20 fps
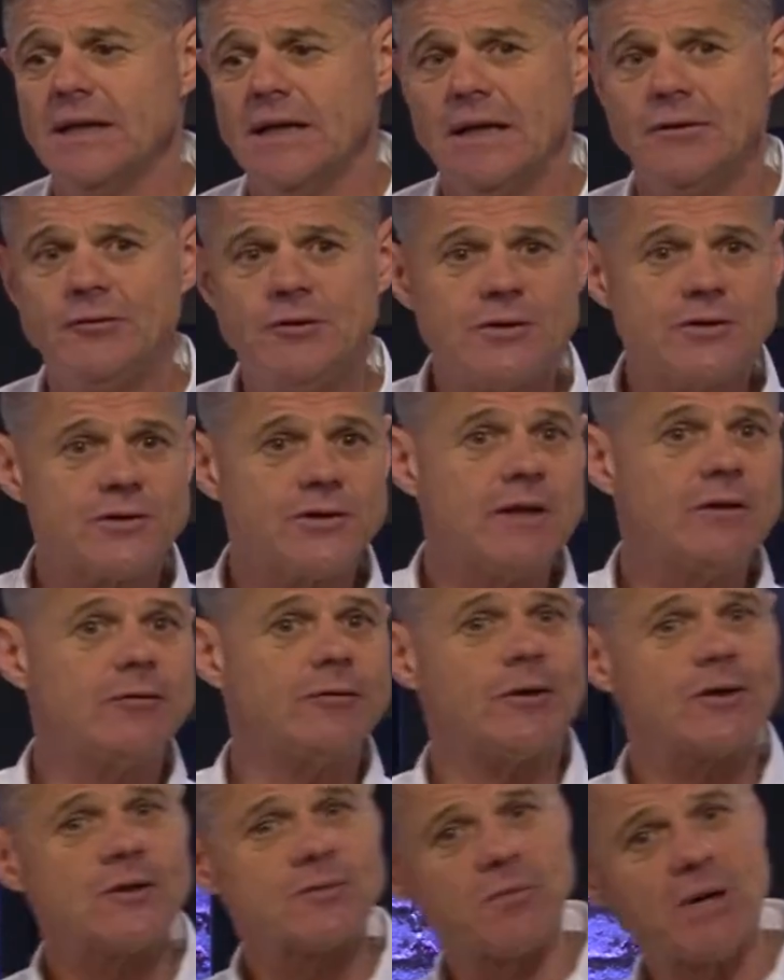if you seek
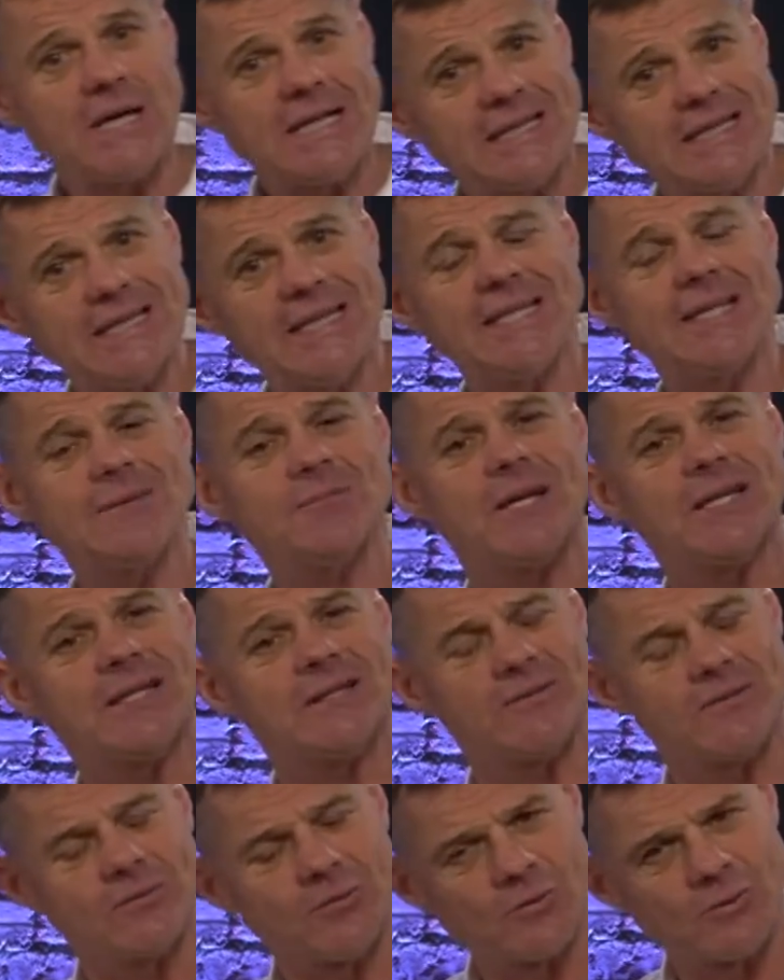first my kingdom
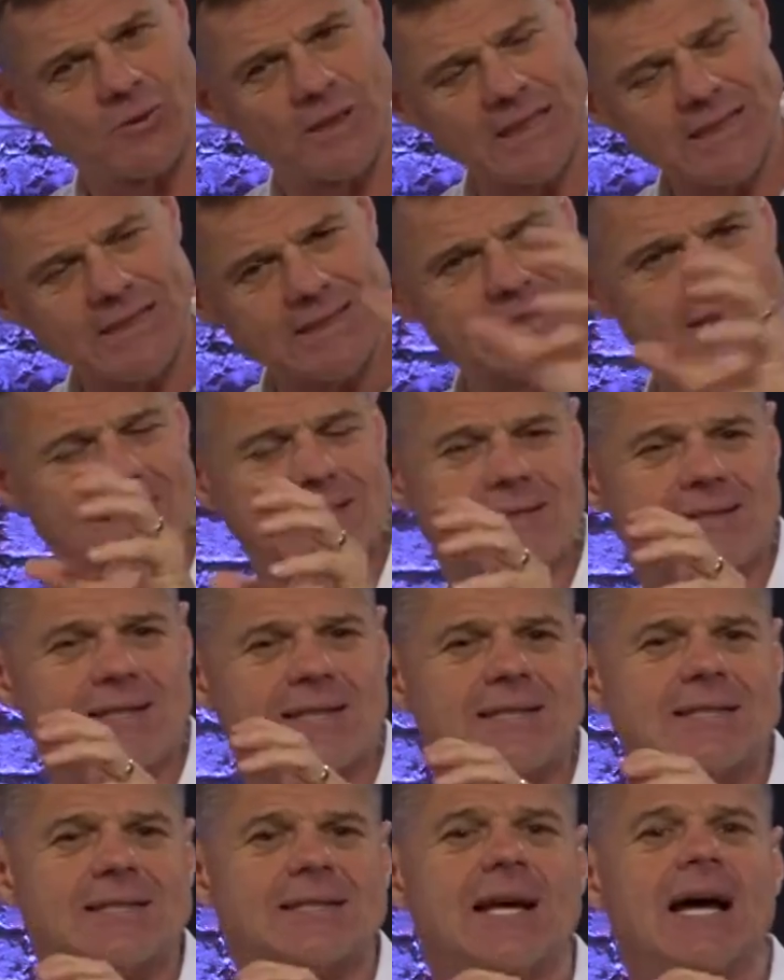and
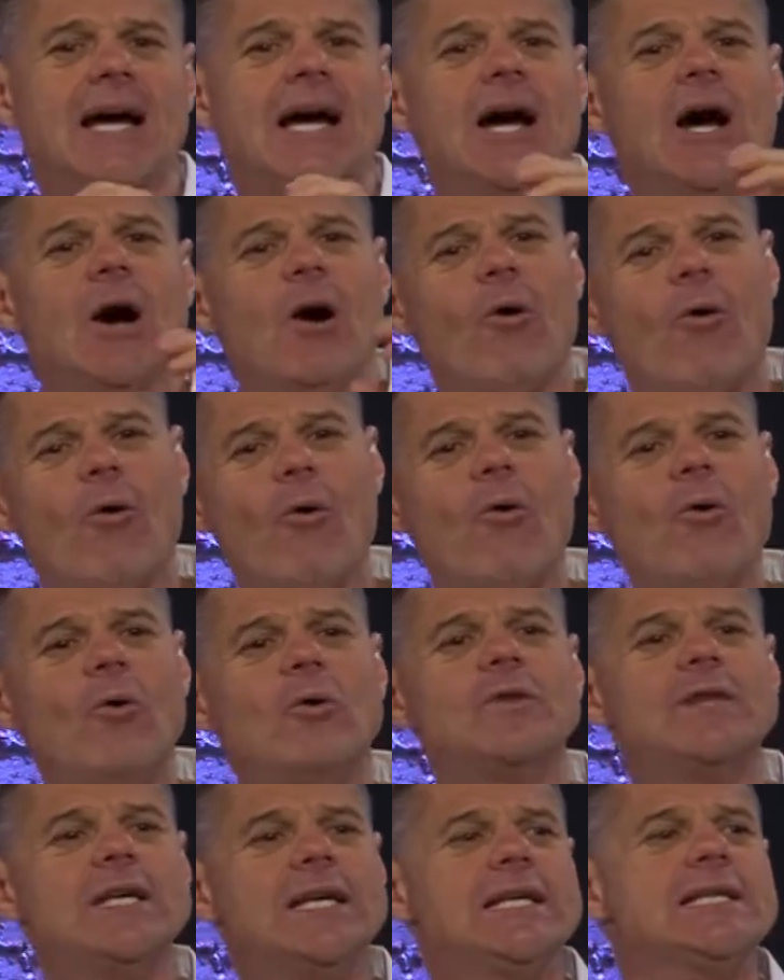righteousness,
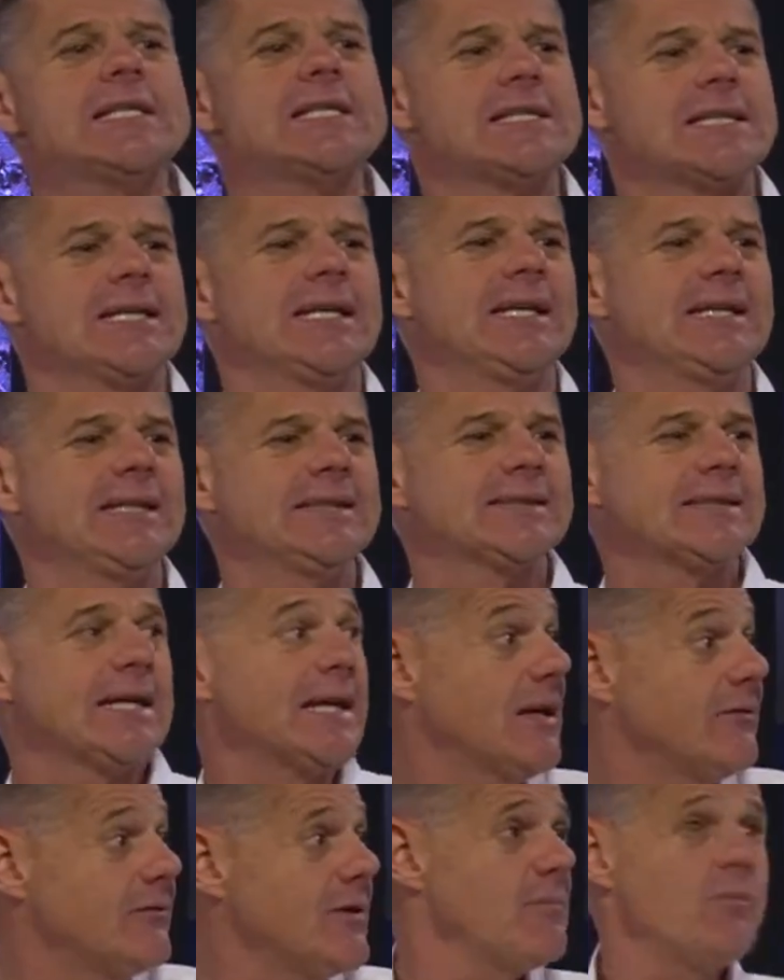all these things
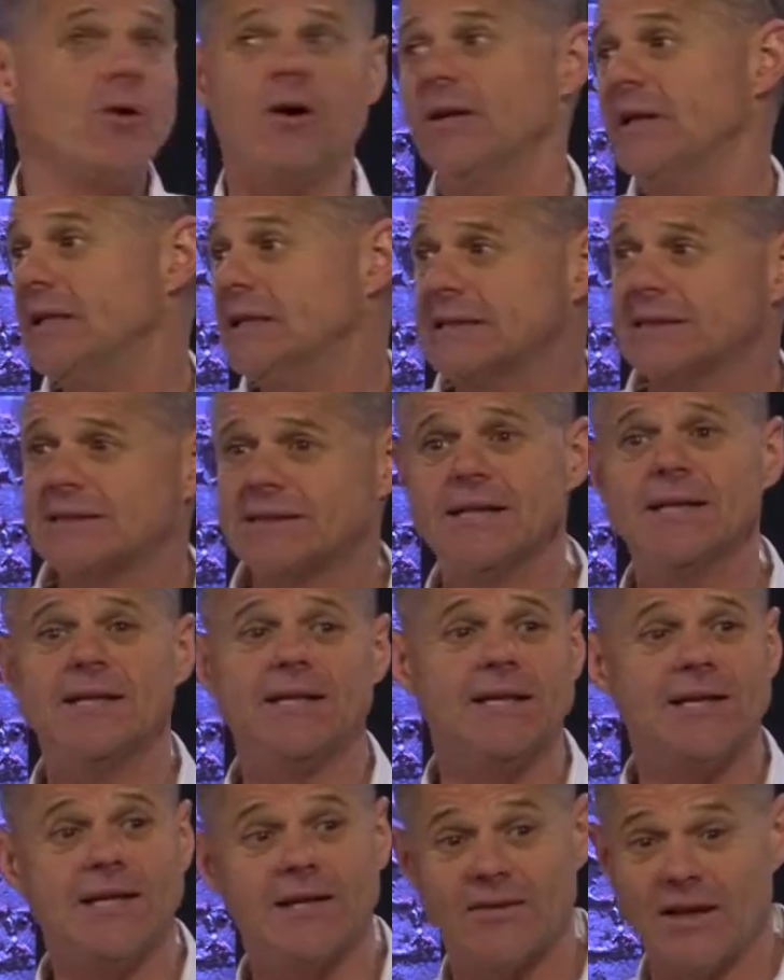that everybody is
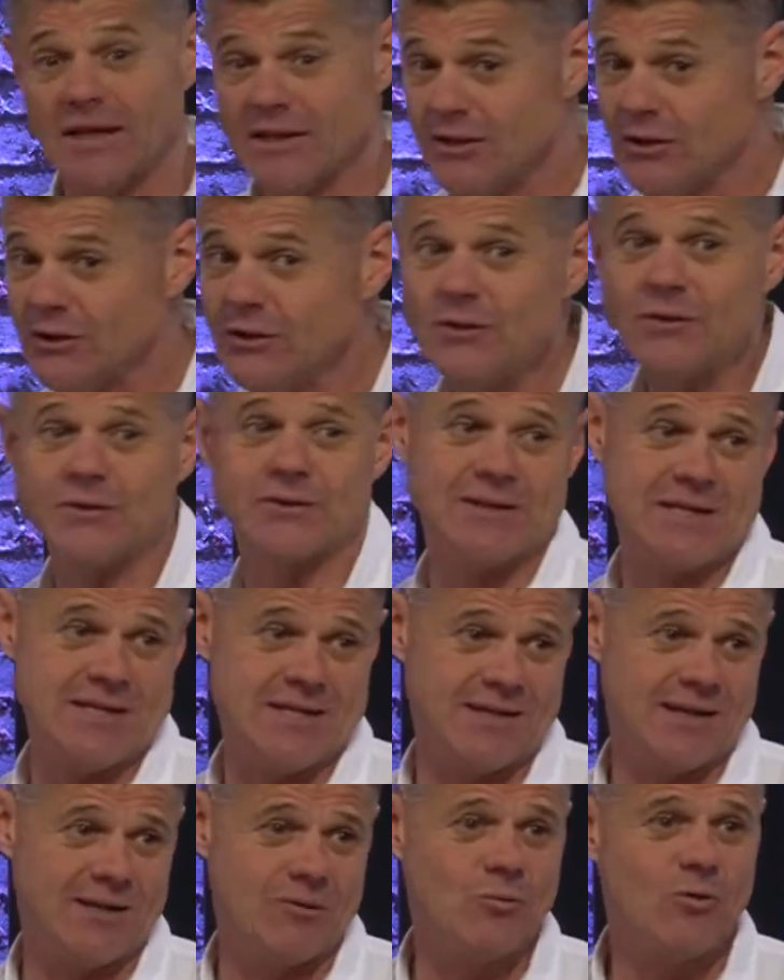seeking and that you're
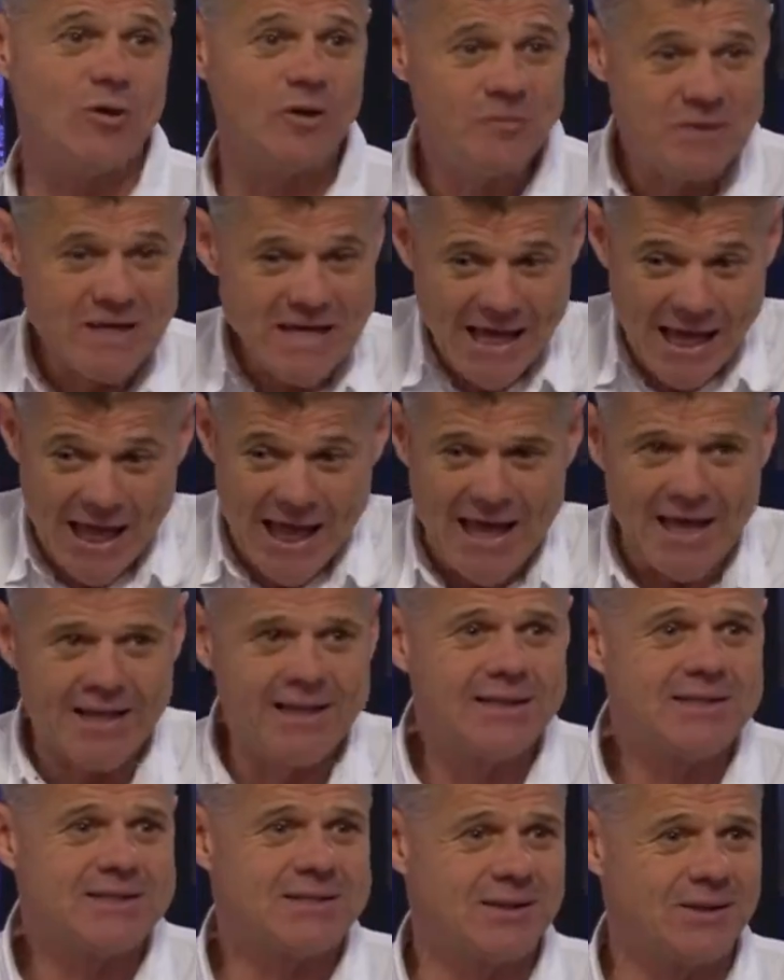seeking will be
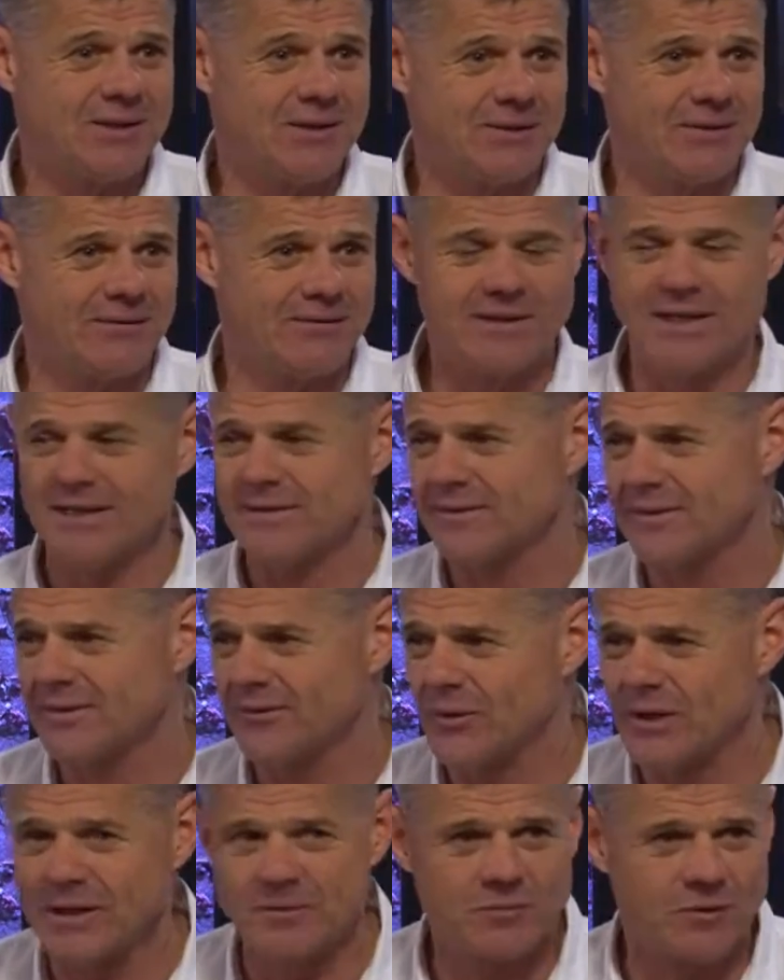added to you. That's a
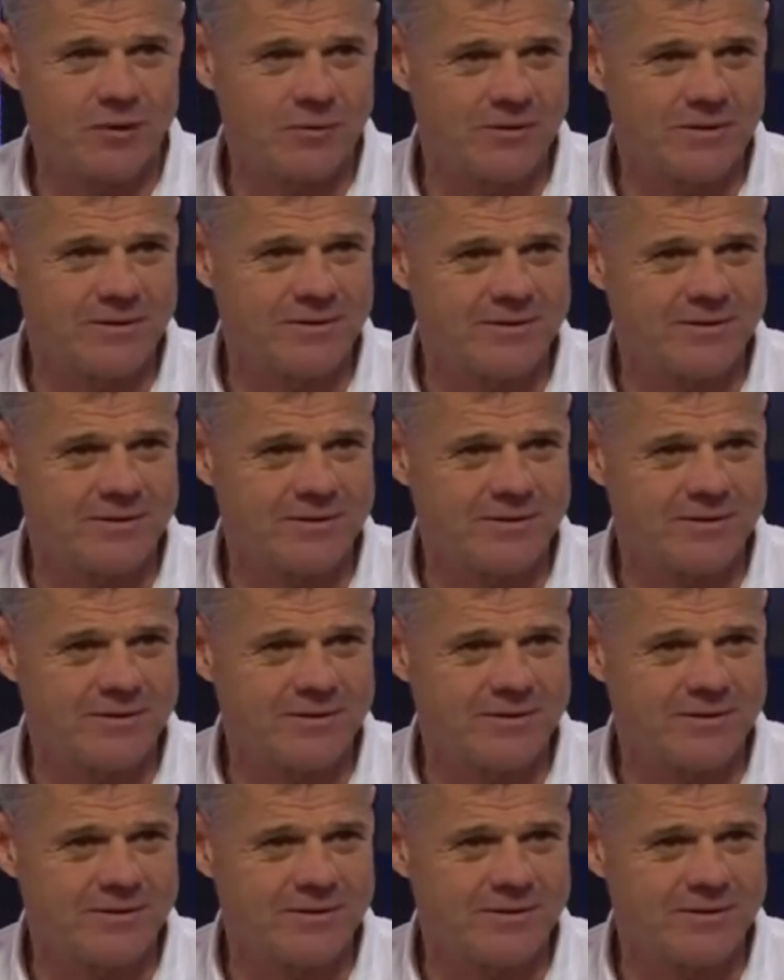great promise,